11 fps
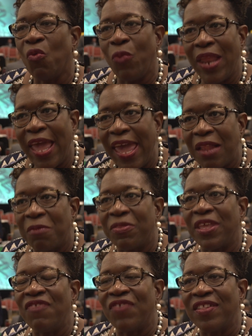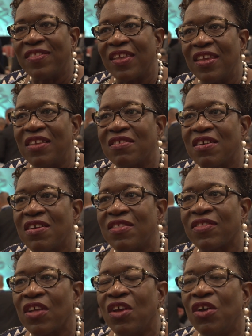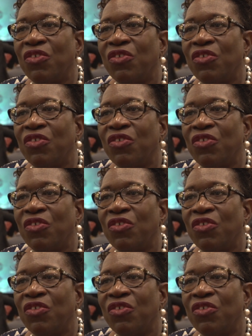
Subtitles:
will help the investigators